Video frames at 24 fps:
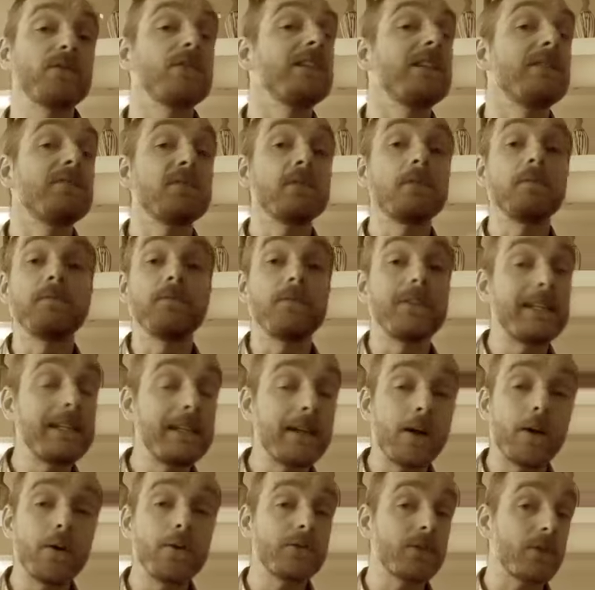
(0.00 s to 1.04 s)
to different
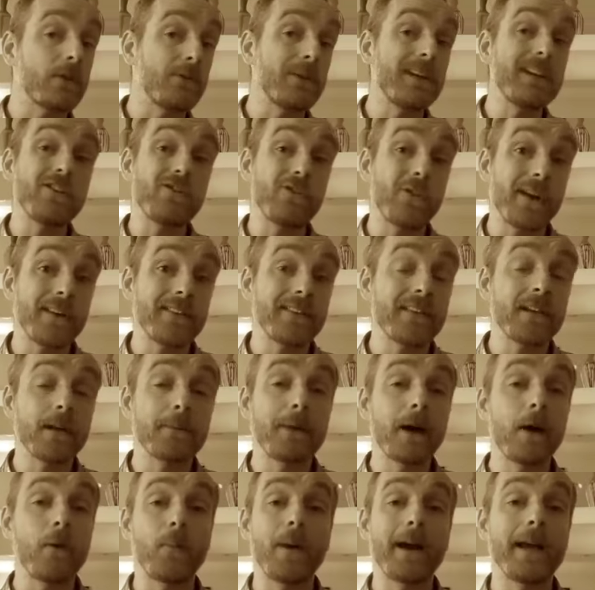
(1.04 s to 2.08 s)
videos that are interesting
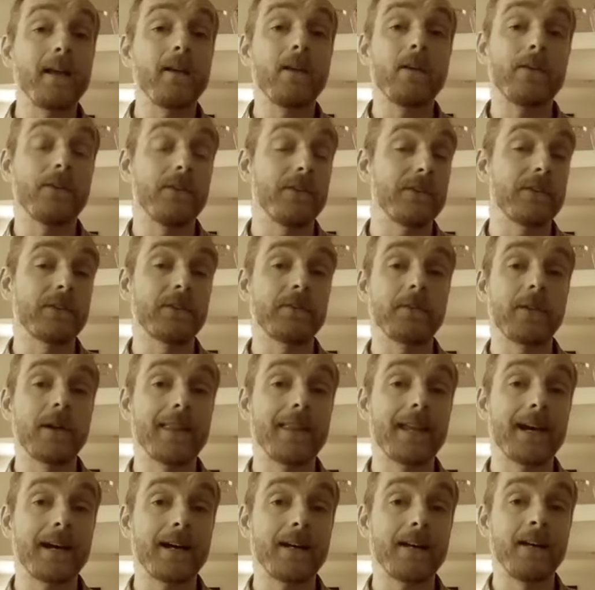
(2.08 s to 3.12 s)
about weight loss and stuff
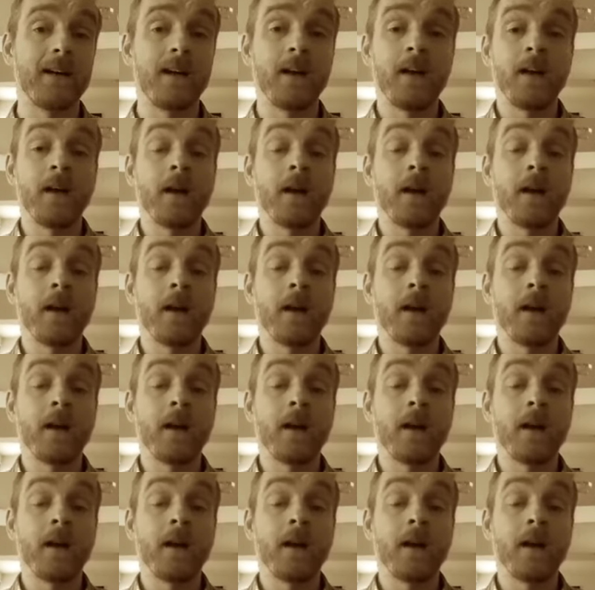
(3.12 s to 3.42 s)
like that.